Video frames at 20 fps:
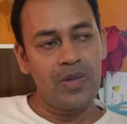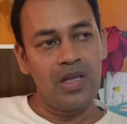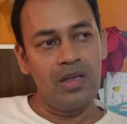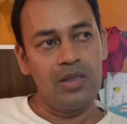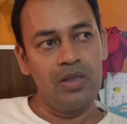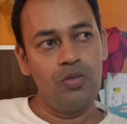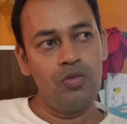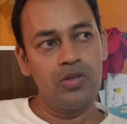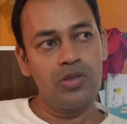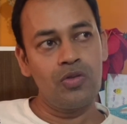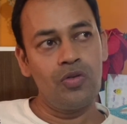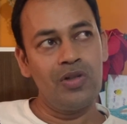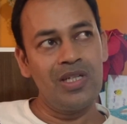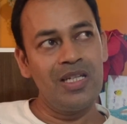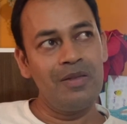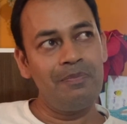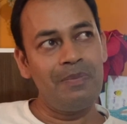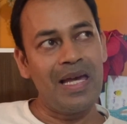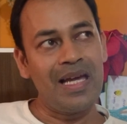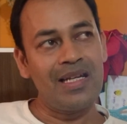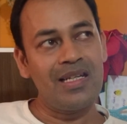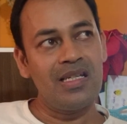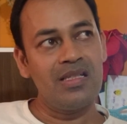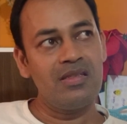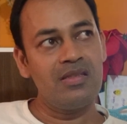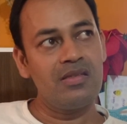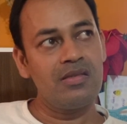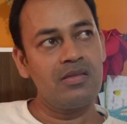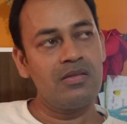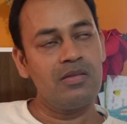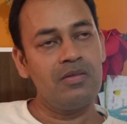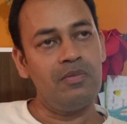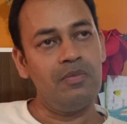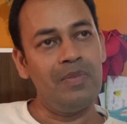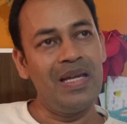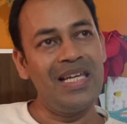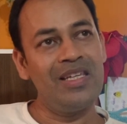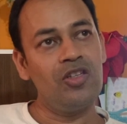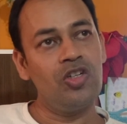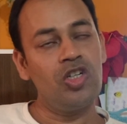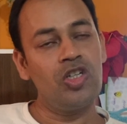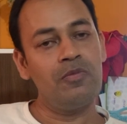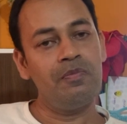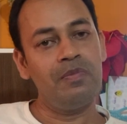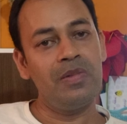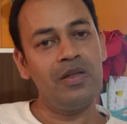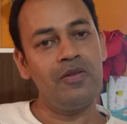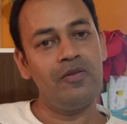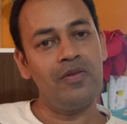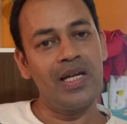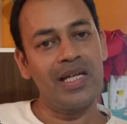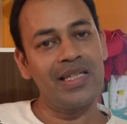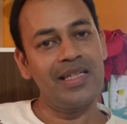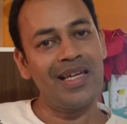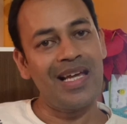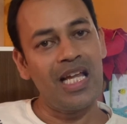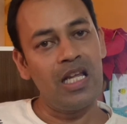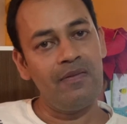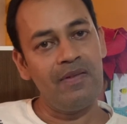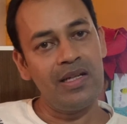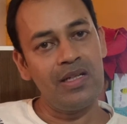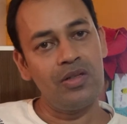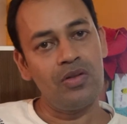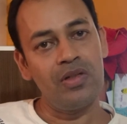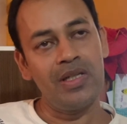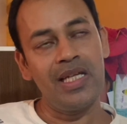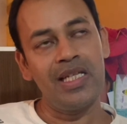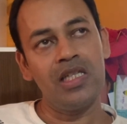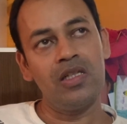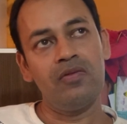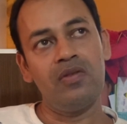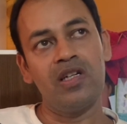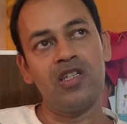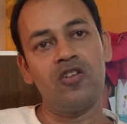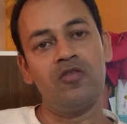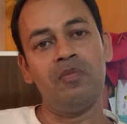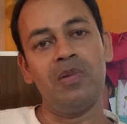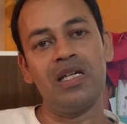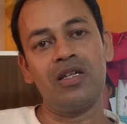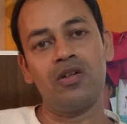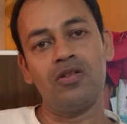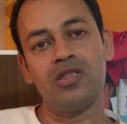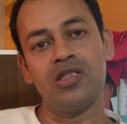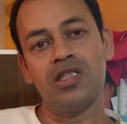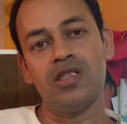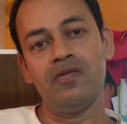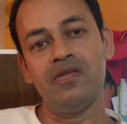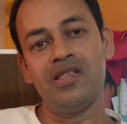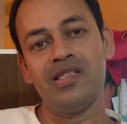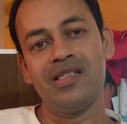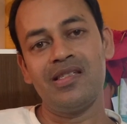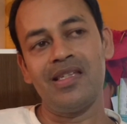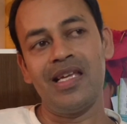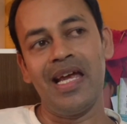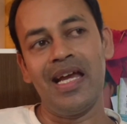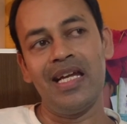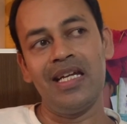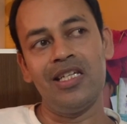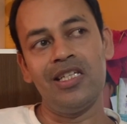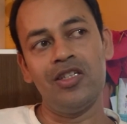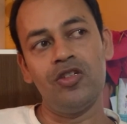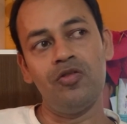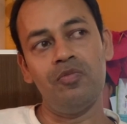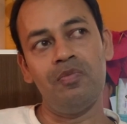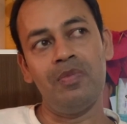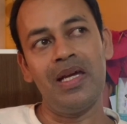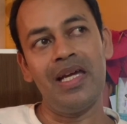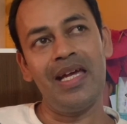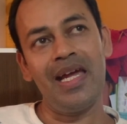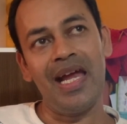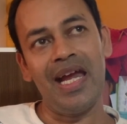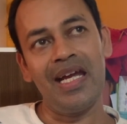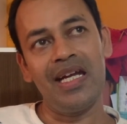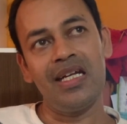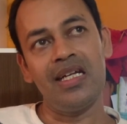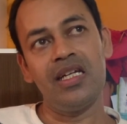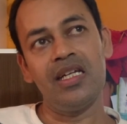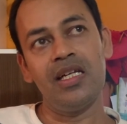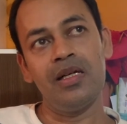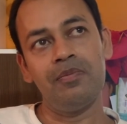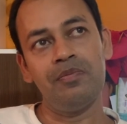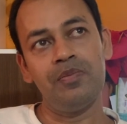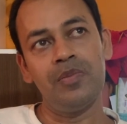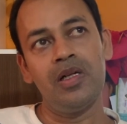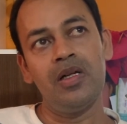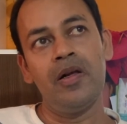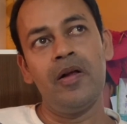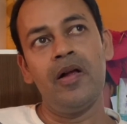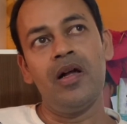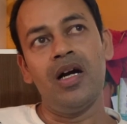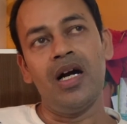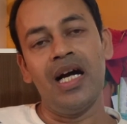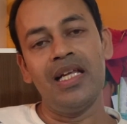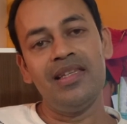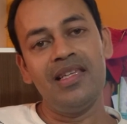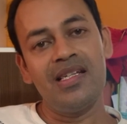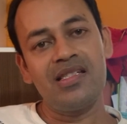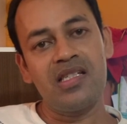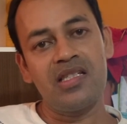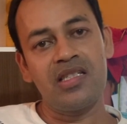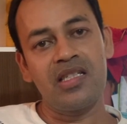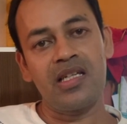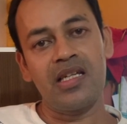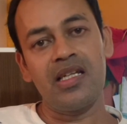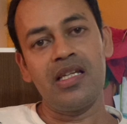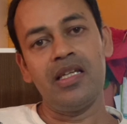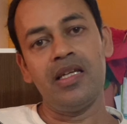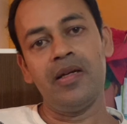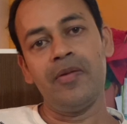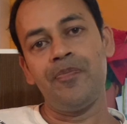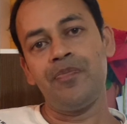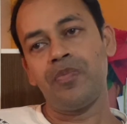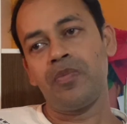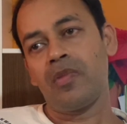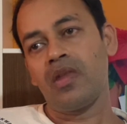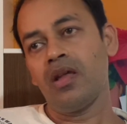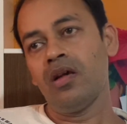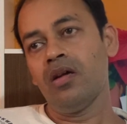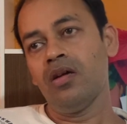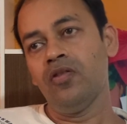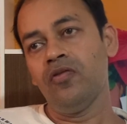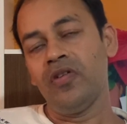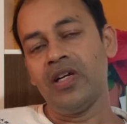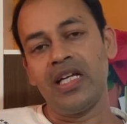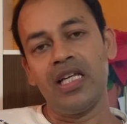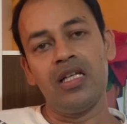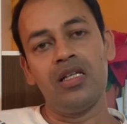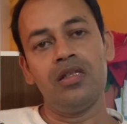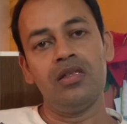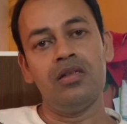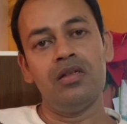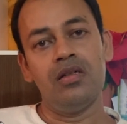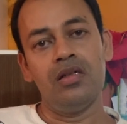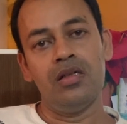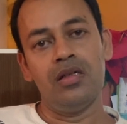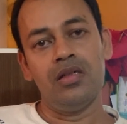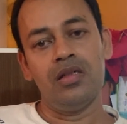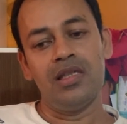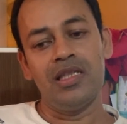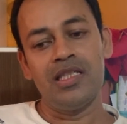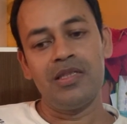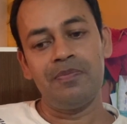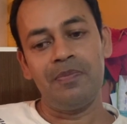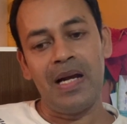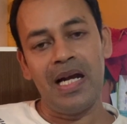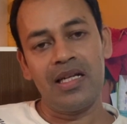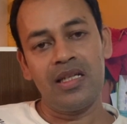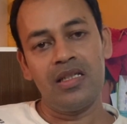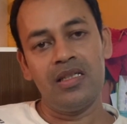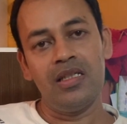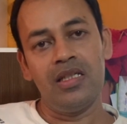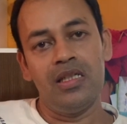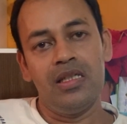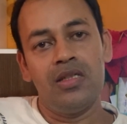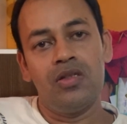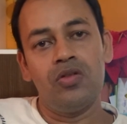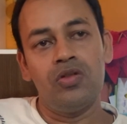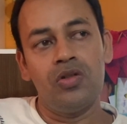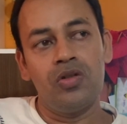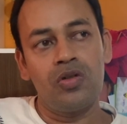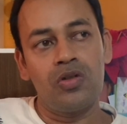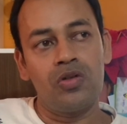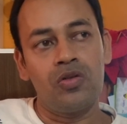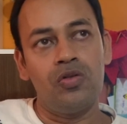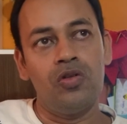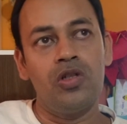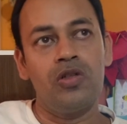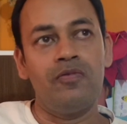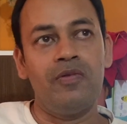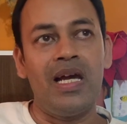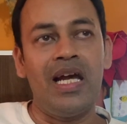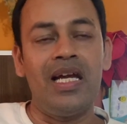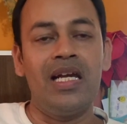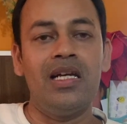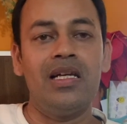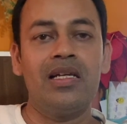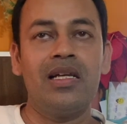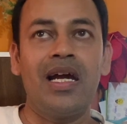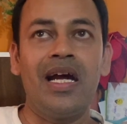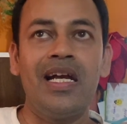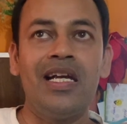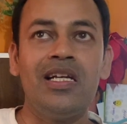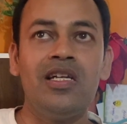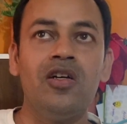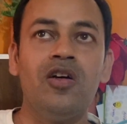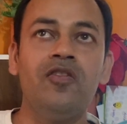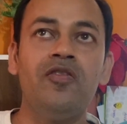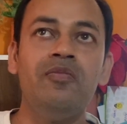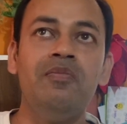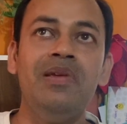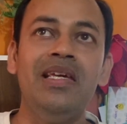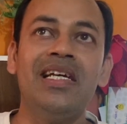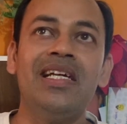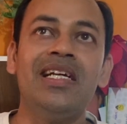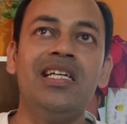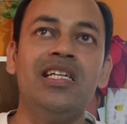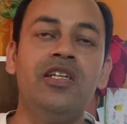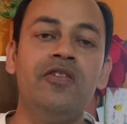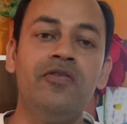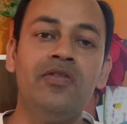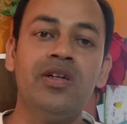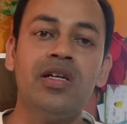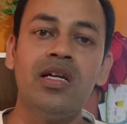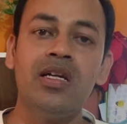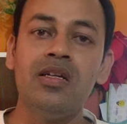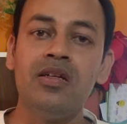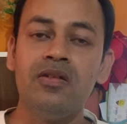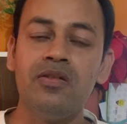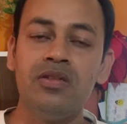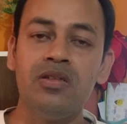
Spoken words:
Those coding patterns may not be very relevant today in the world of microservices, and you may end up unnecessarily fitting this pattern into your code and kind of make it difficult